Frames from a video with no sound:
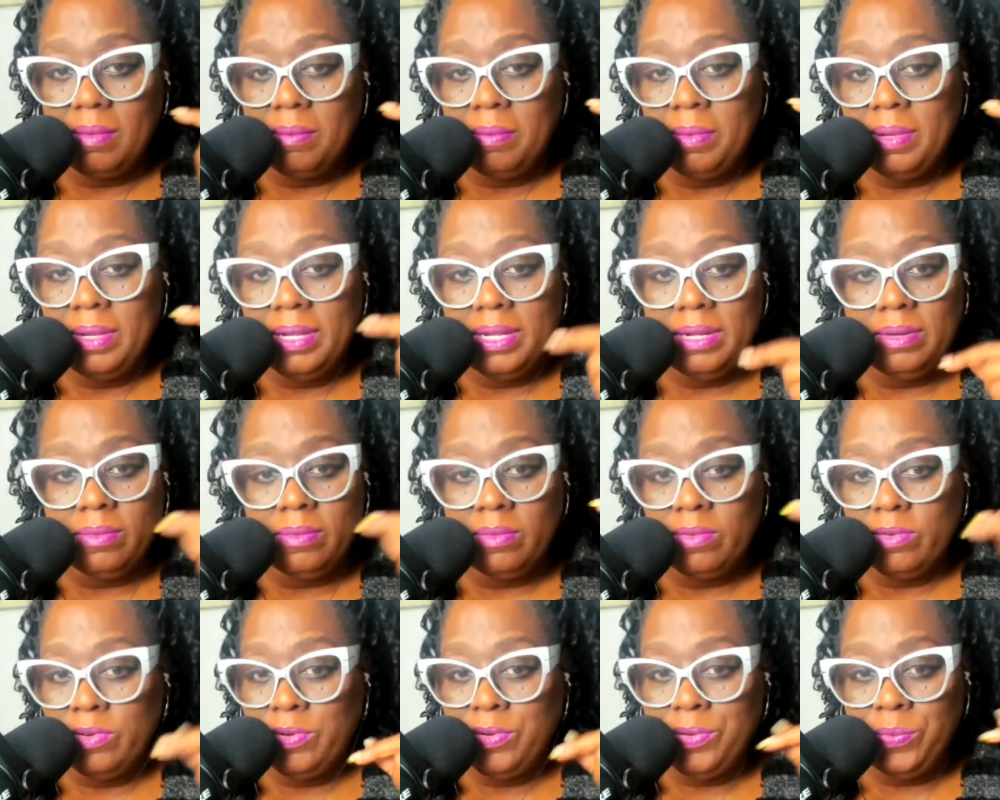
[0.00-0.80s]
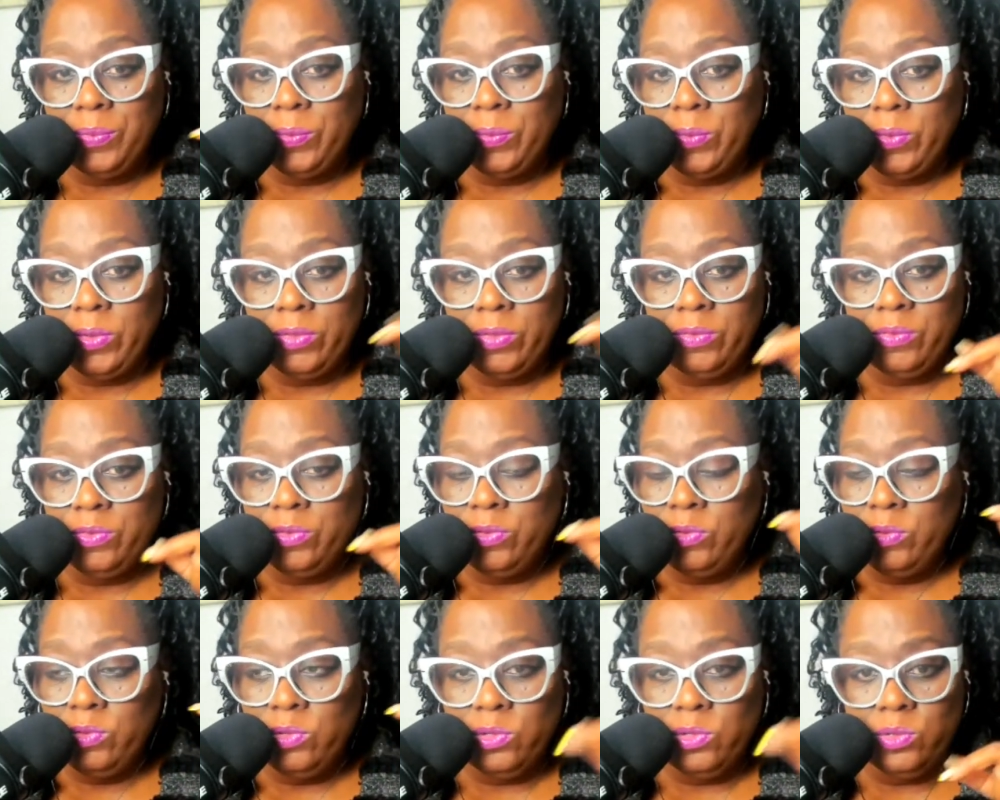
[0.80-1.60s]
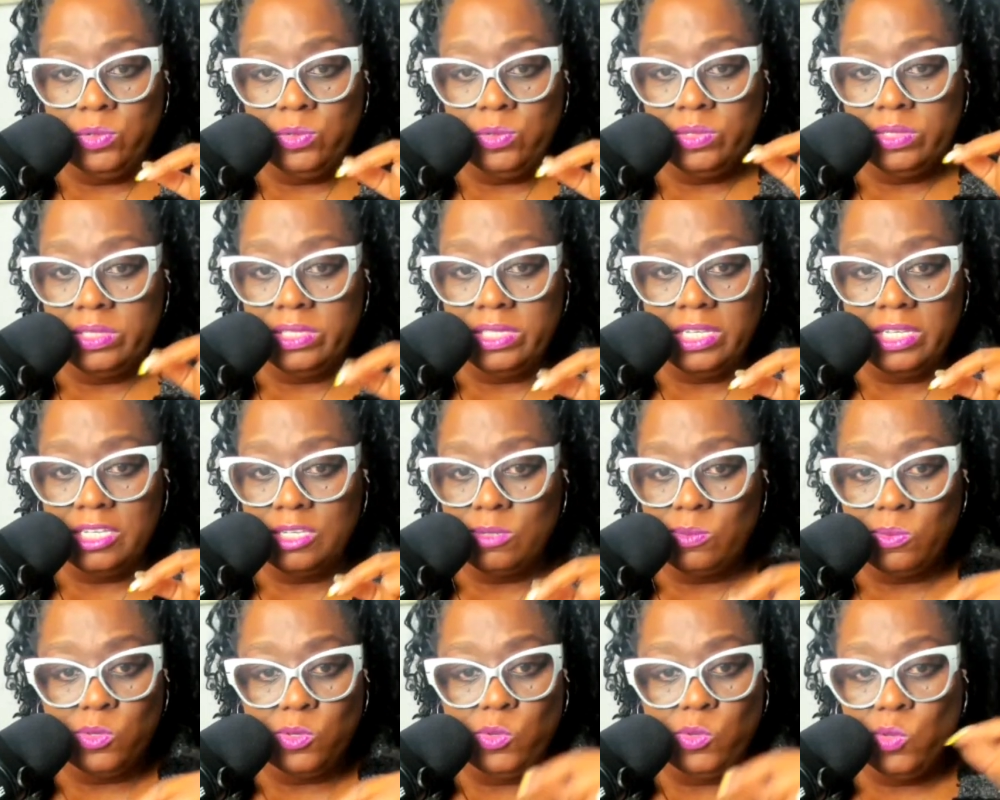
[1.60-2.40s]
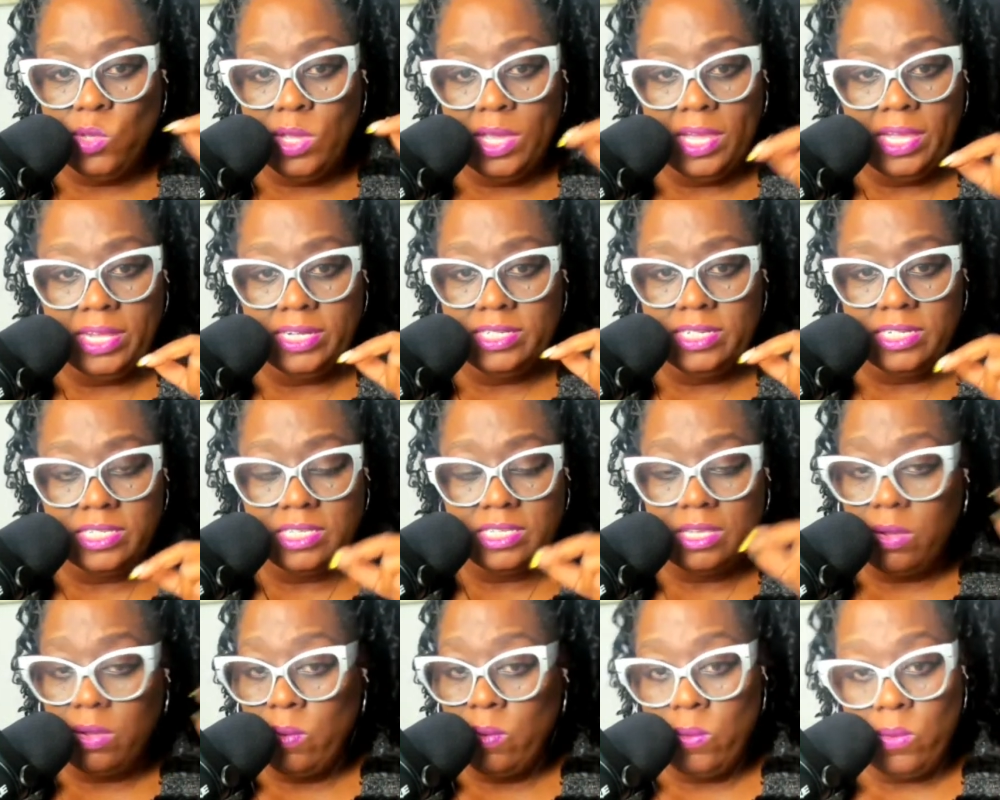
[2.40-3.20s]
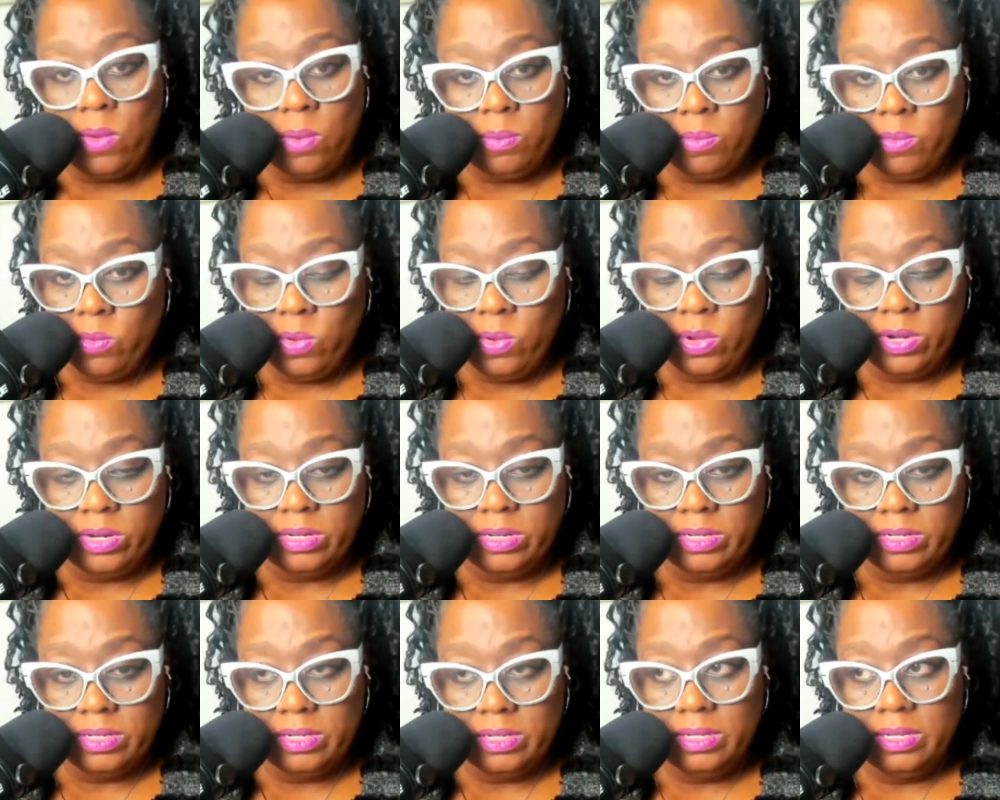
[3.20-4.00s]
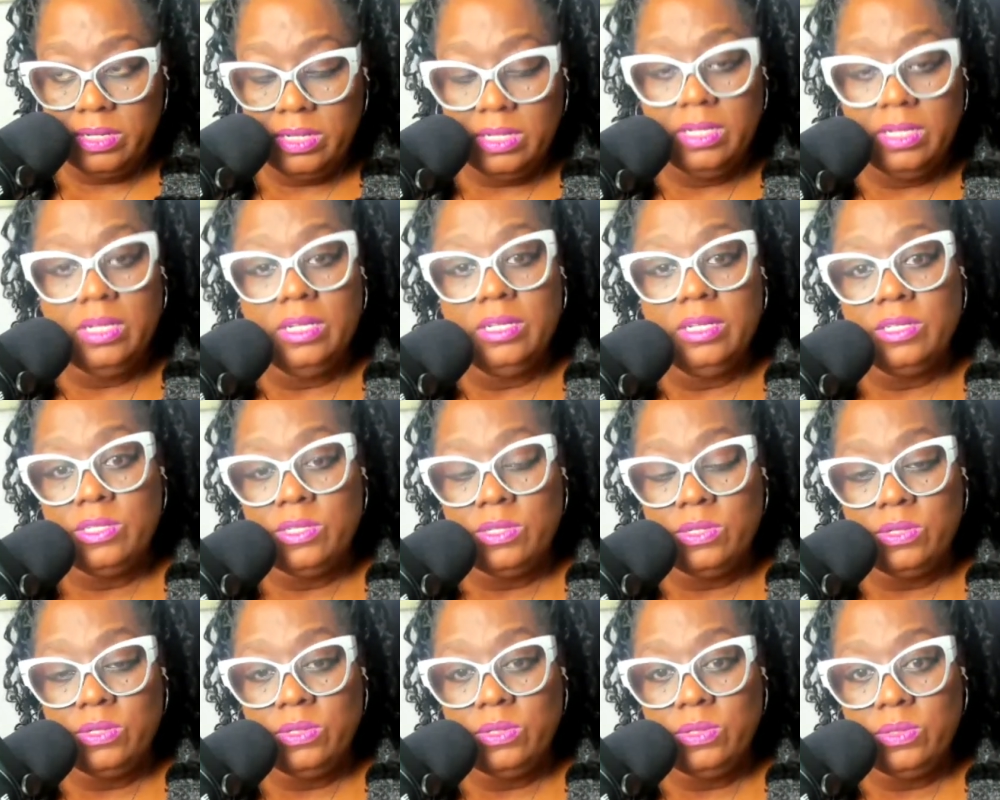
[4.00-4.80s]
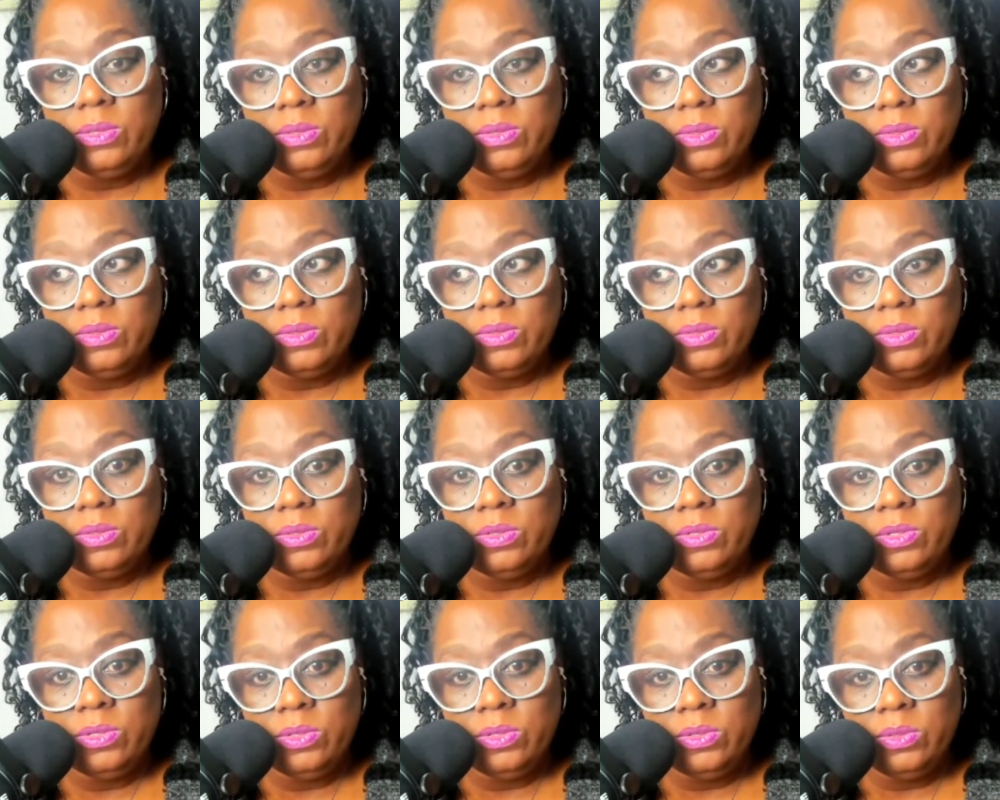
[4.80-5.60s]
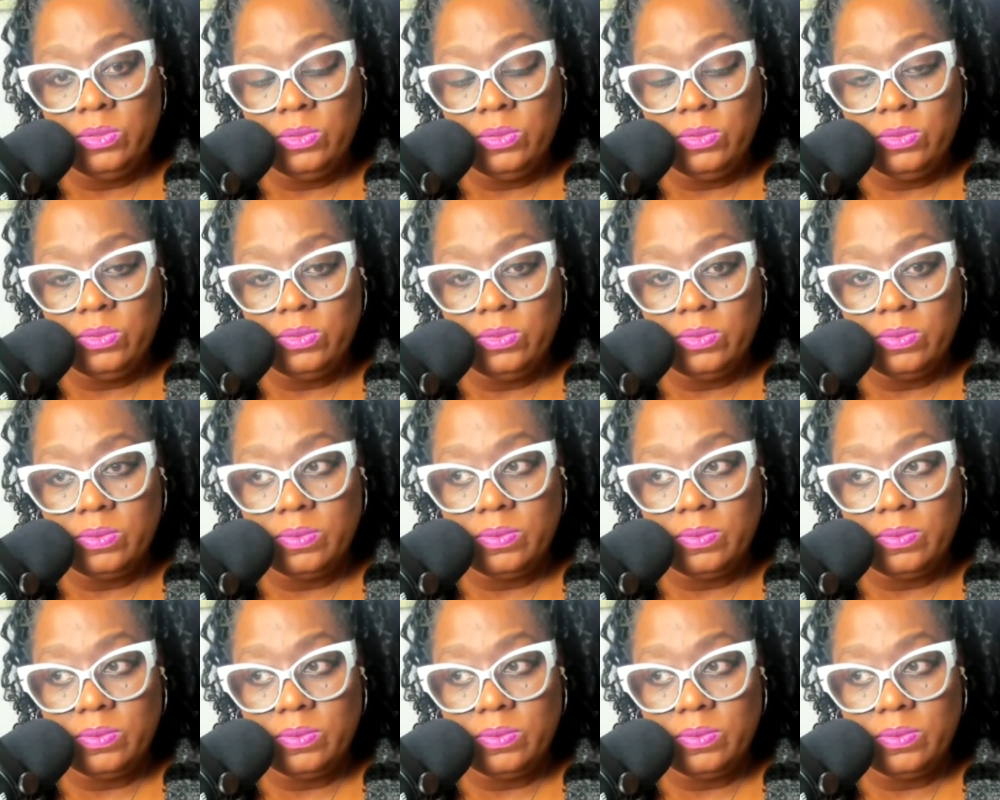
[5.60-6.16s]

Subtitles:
But if you lose this one, you can't just say, oh, I'm going to do